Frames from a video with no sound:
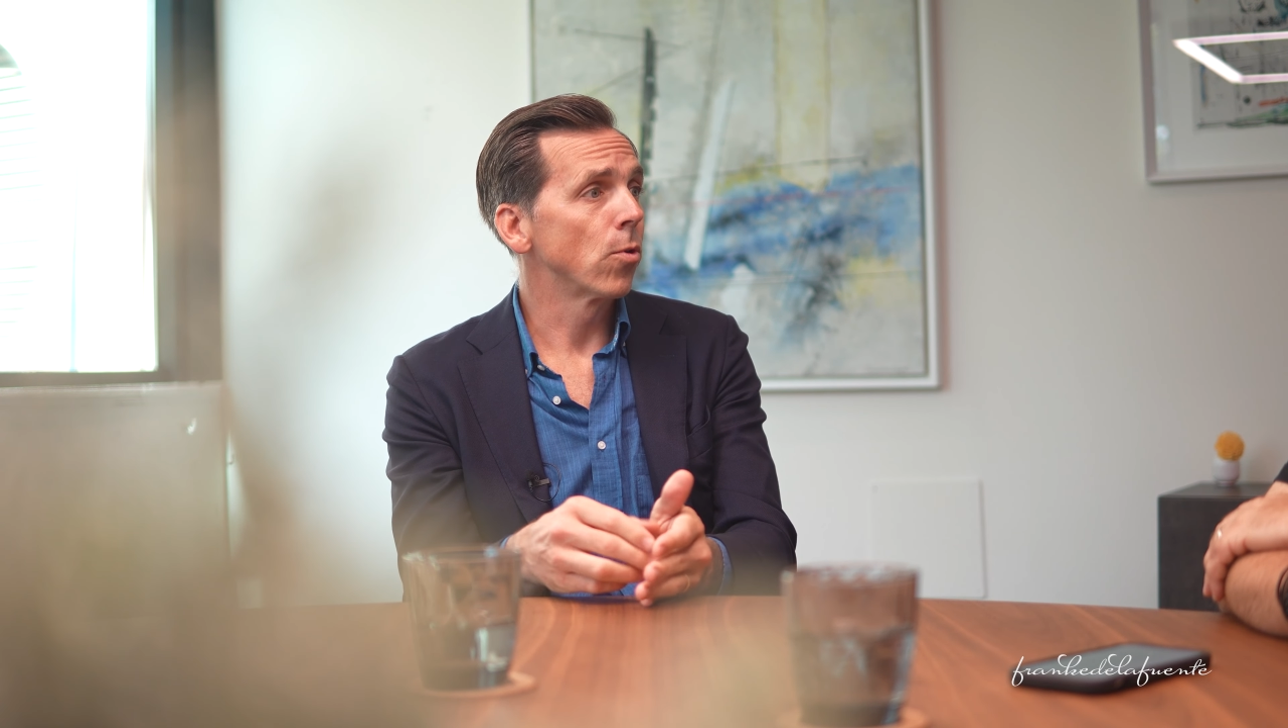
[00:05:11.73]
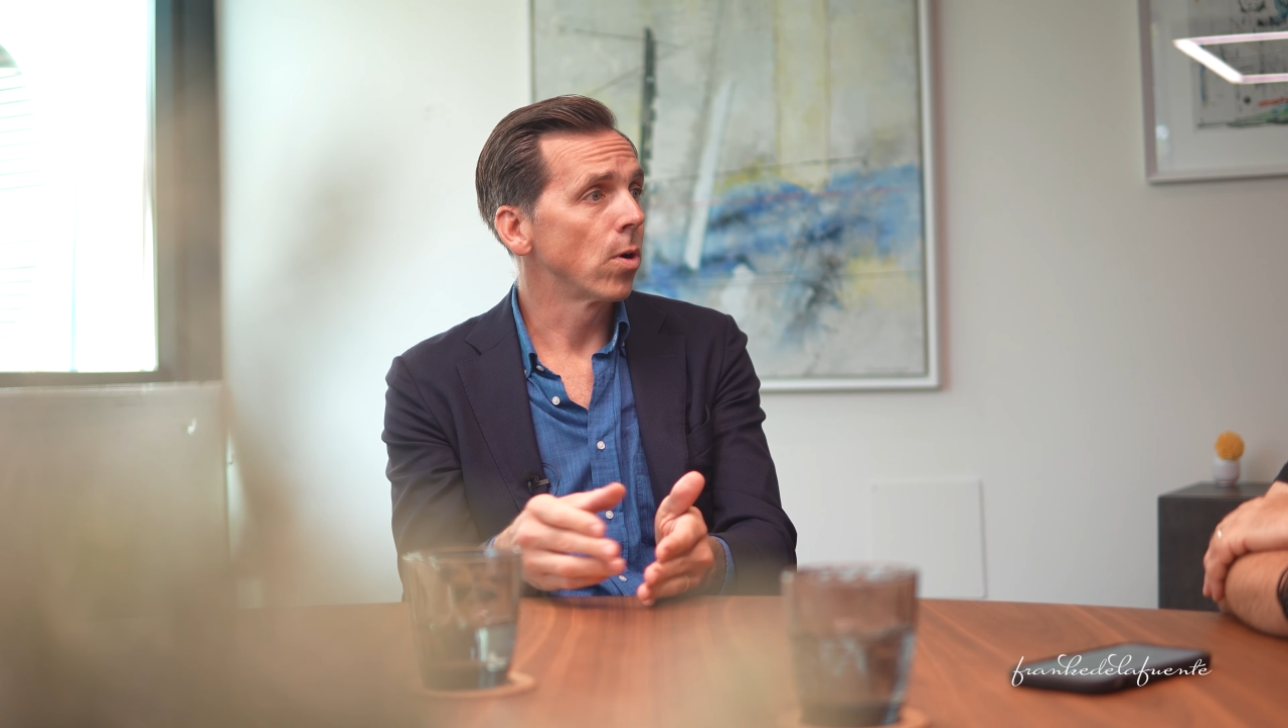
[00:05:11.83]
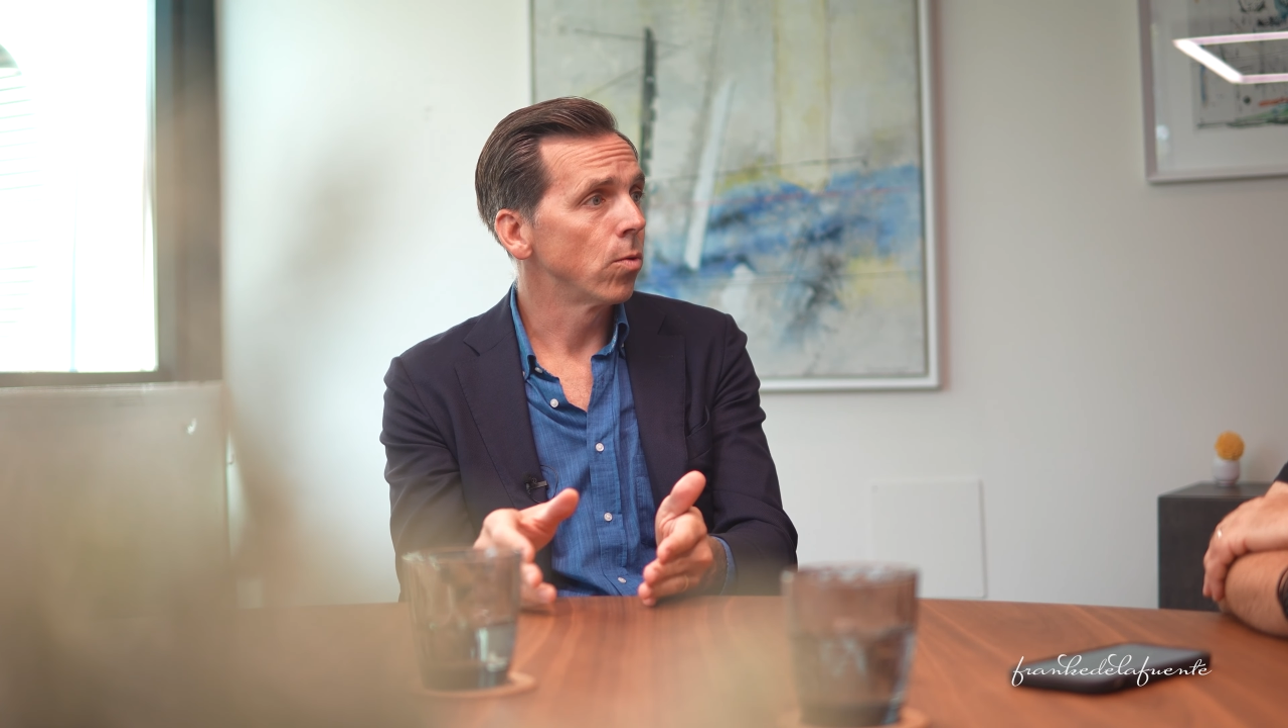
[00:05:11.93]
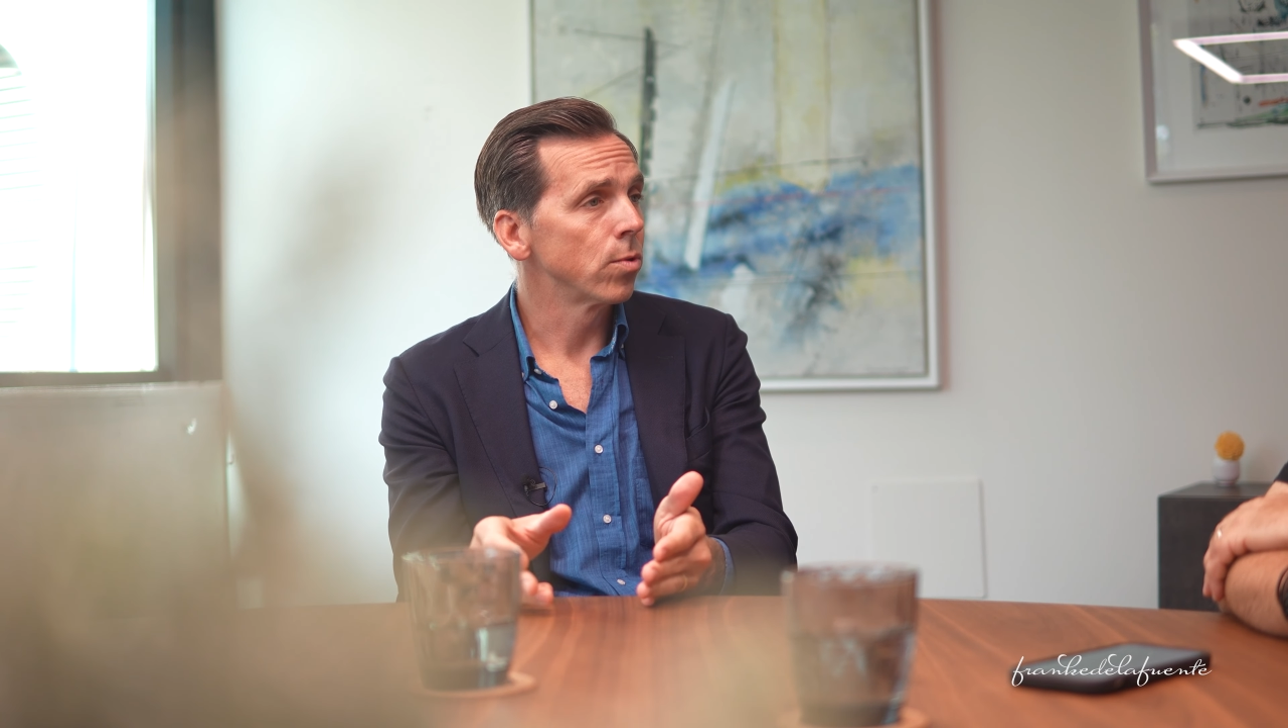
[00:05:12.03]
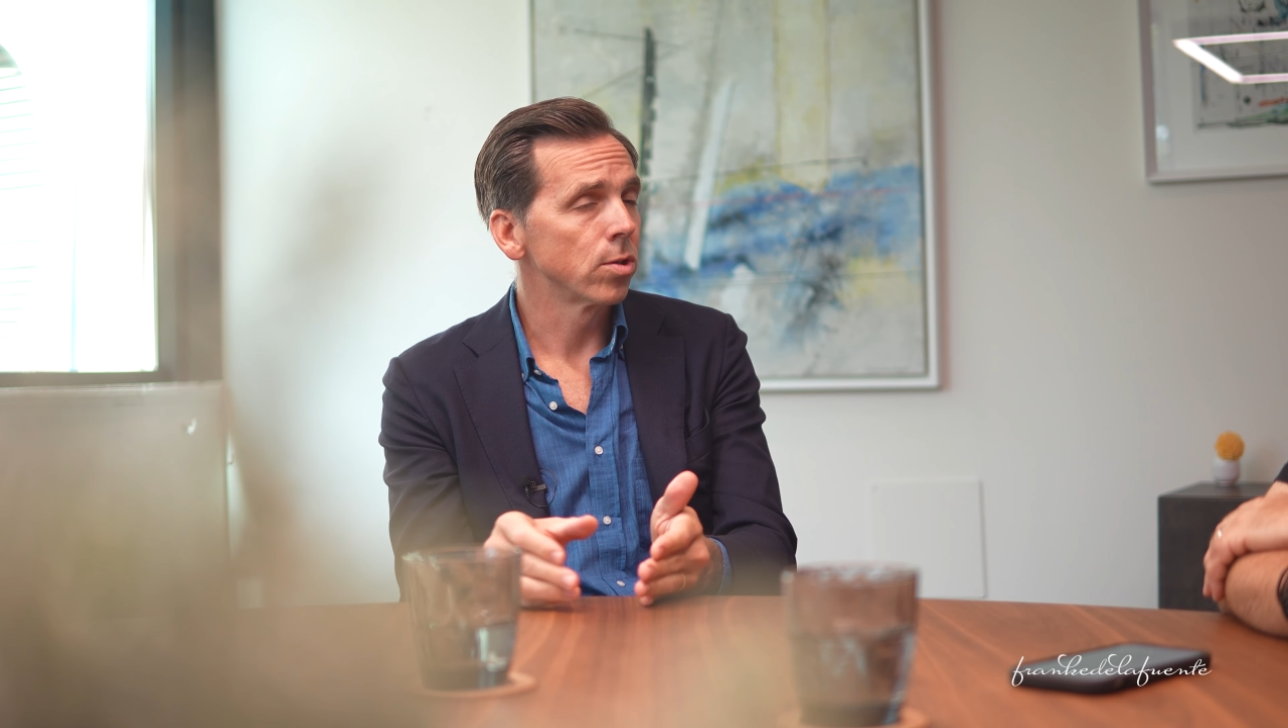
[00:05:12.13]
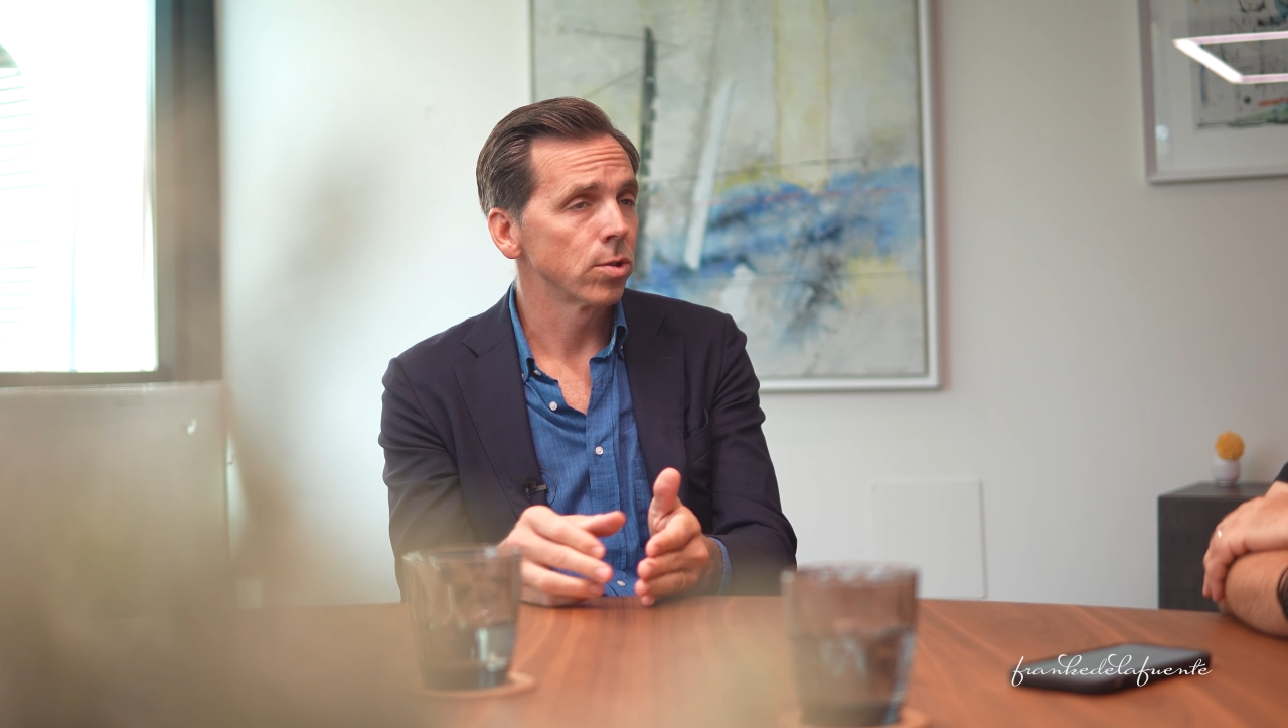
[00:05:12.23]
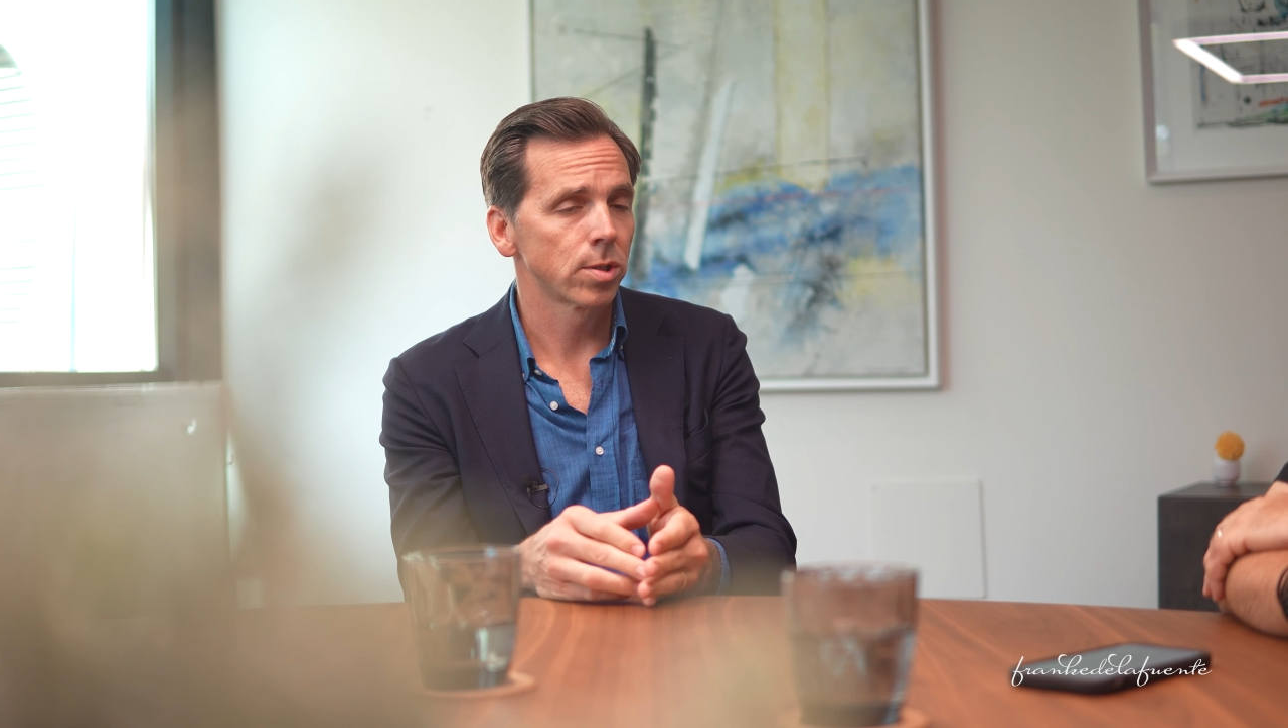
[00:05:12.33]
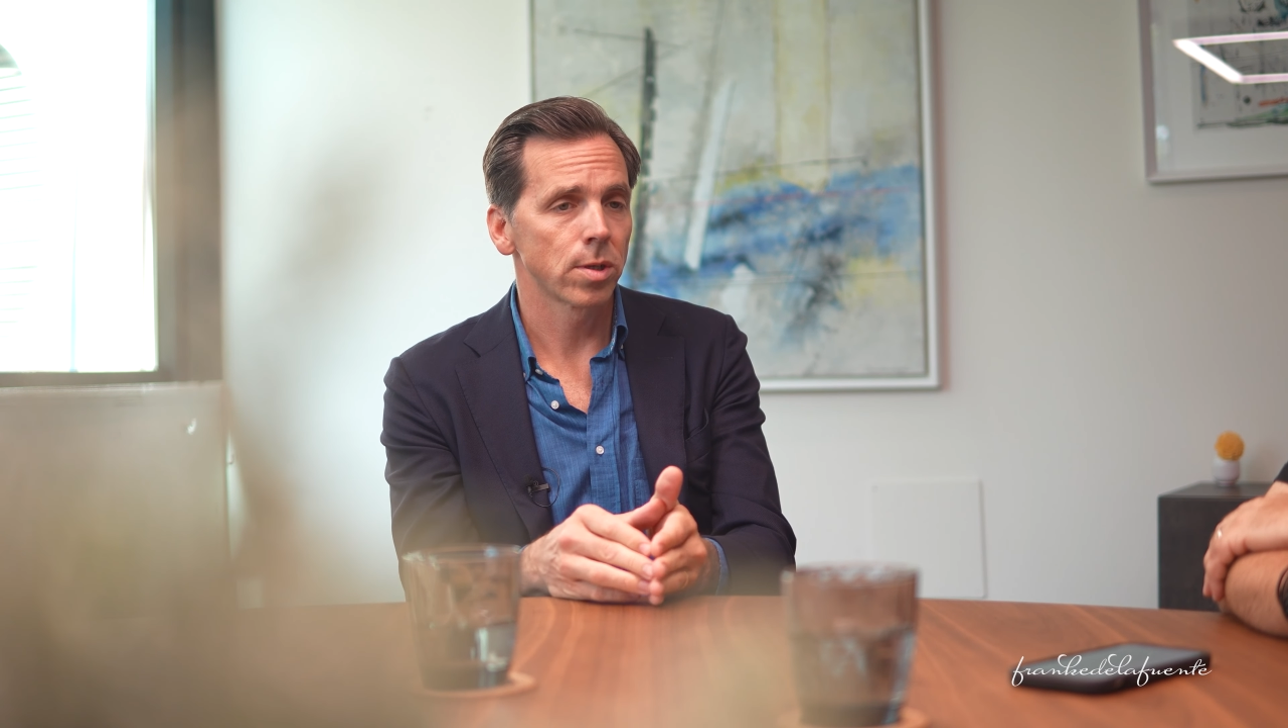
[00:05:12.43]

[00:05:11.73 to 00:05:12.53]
were owners